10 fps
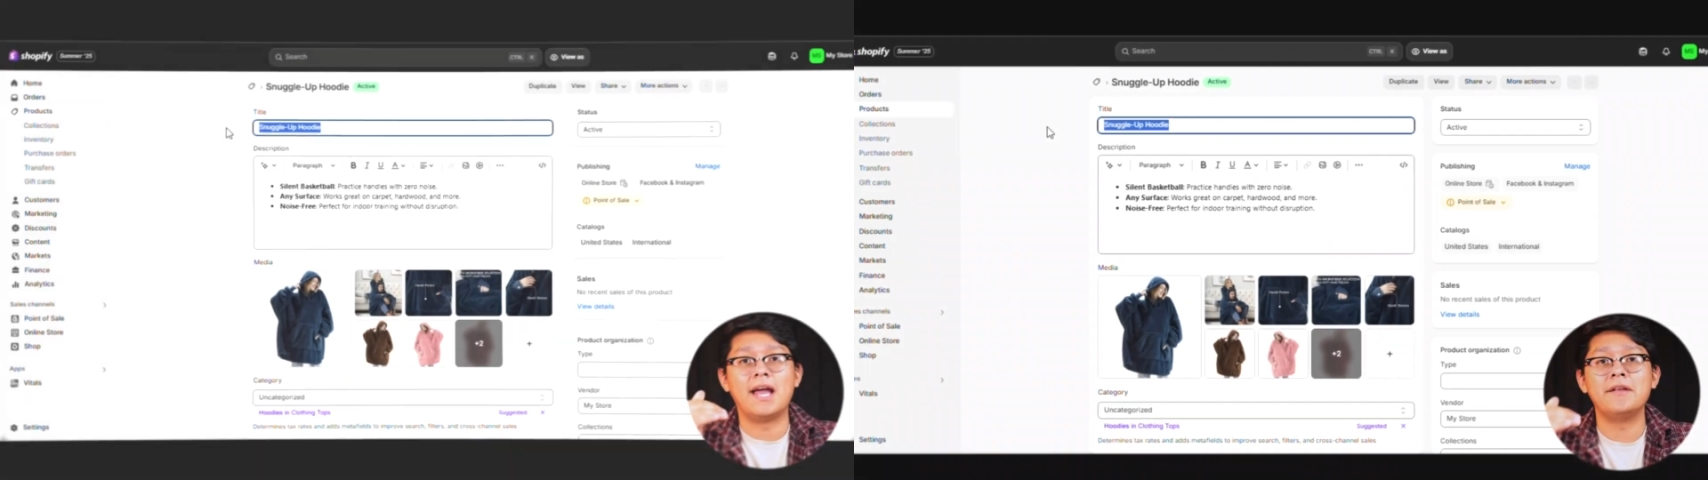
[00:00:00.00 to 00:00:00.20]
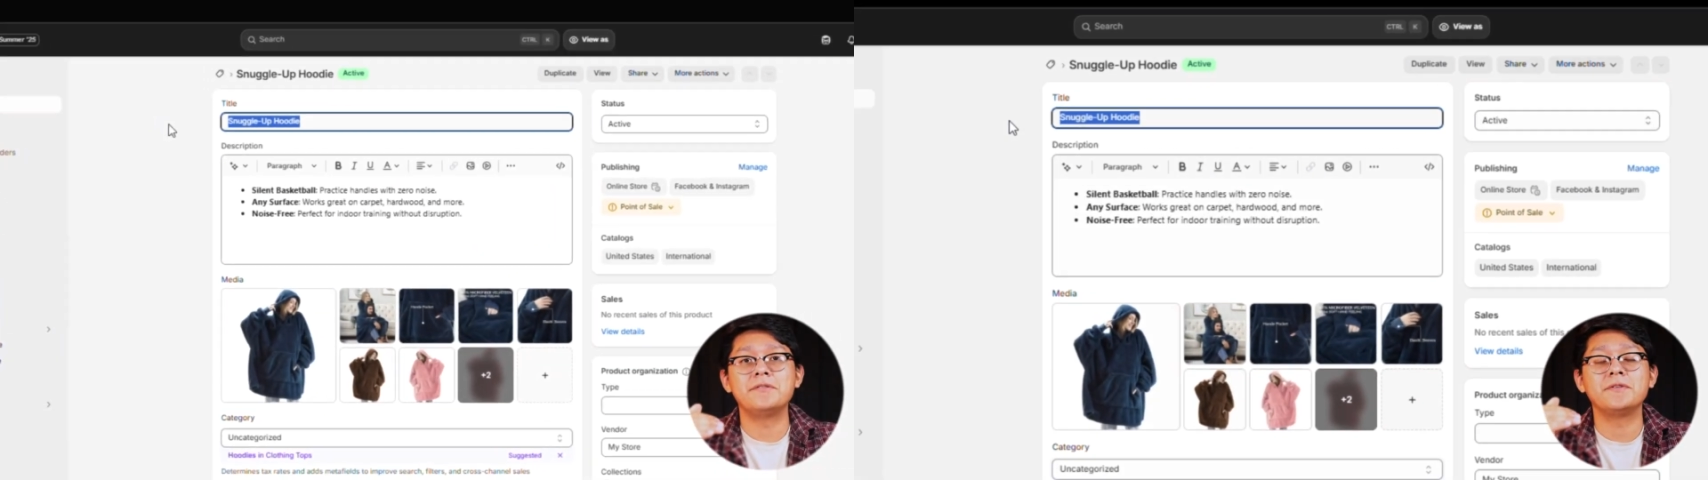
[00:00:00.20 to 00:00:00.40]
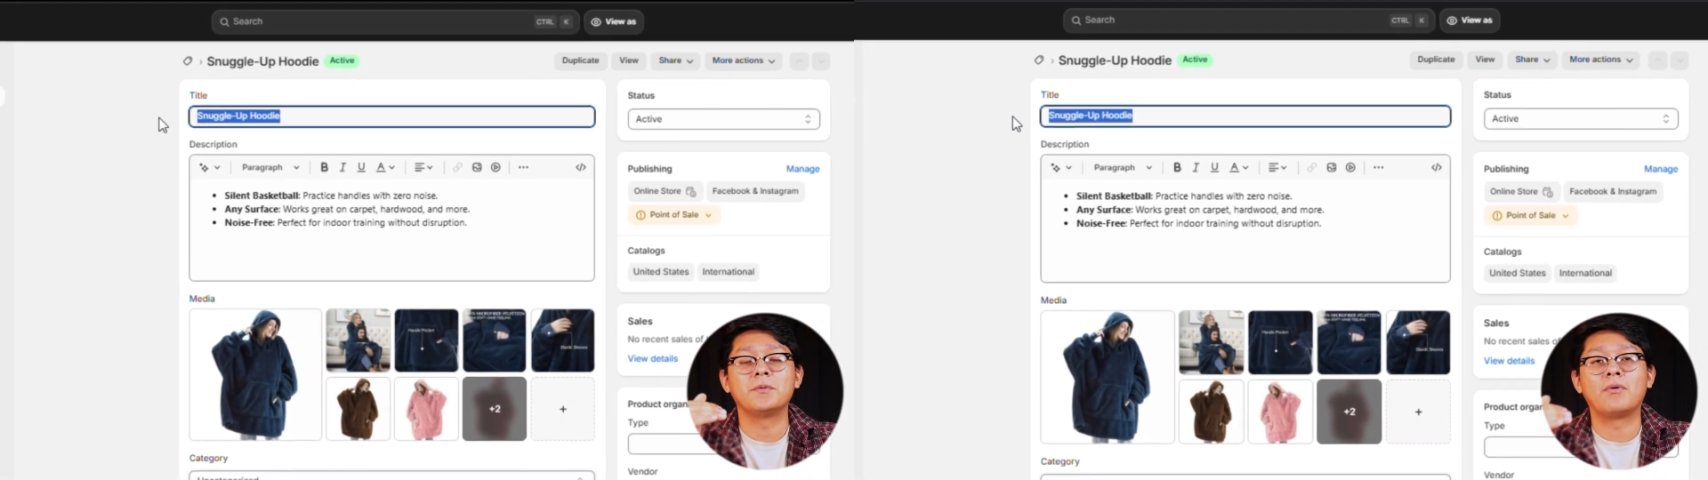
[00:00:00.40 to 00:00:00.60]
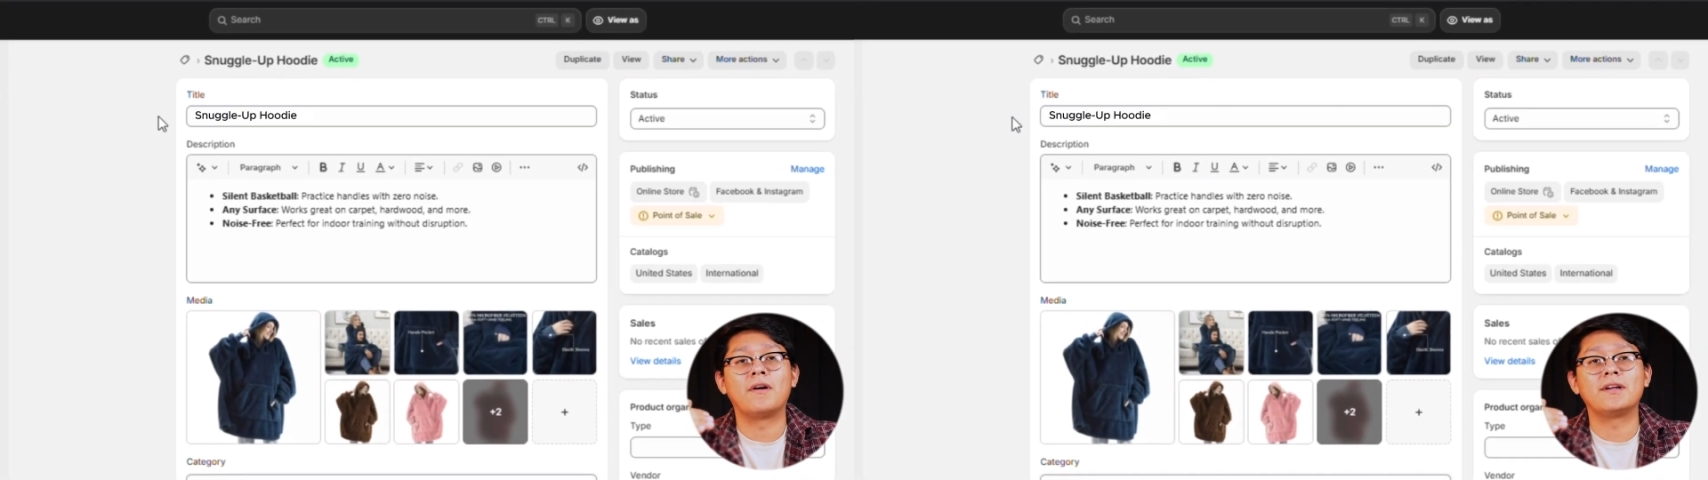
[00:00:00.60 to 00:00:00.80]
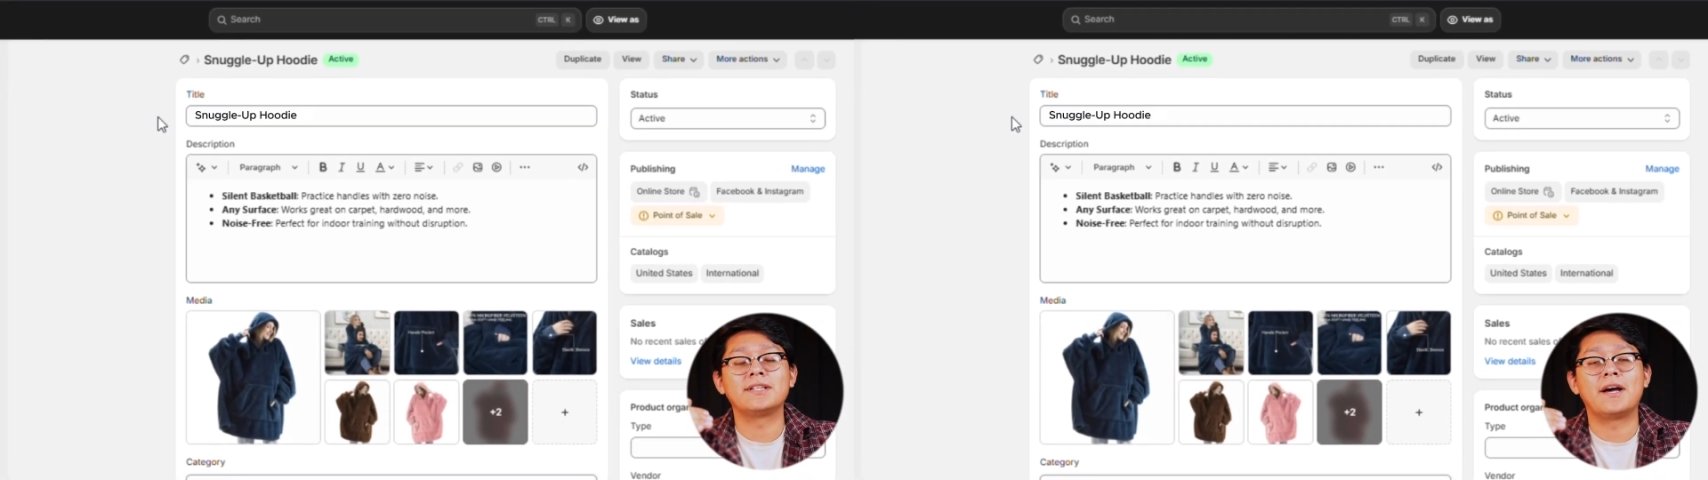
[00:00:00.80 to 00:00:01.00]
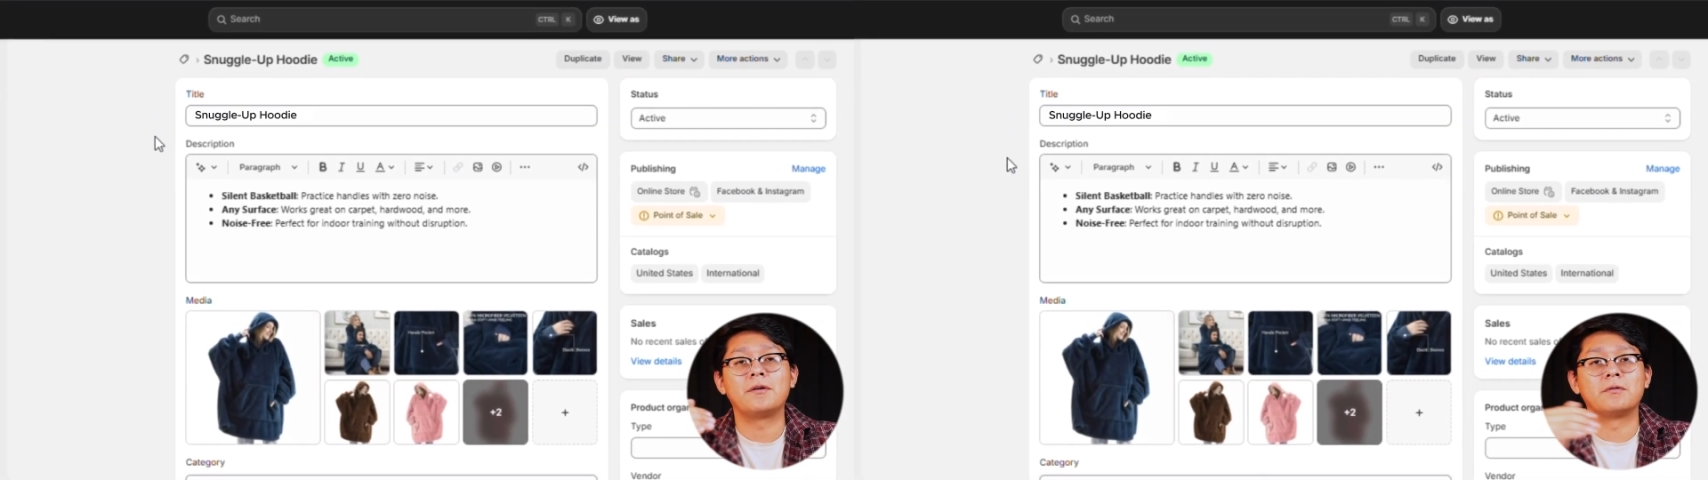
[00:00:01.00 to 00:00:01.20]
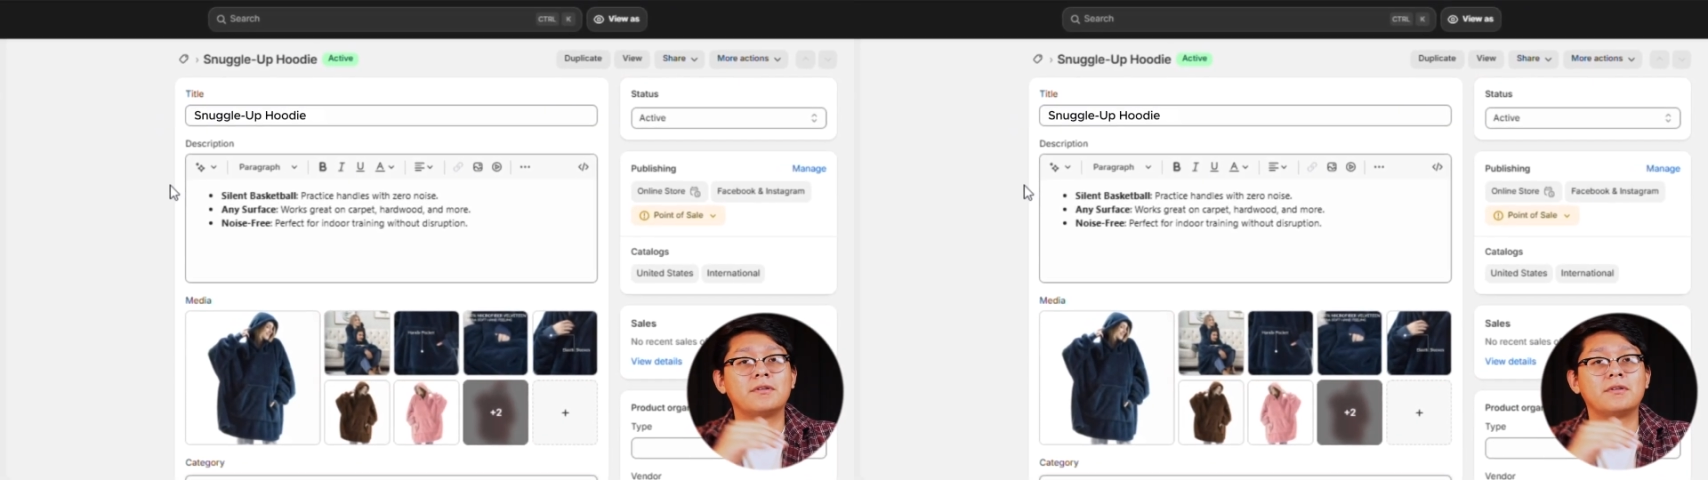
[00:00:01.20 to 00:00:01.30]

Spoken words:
enter your product title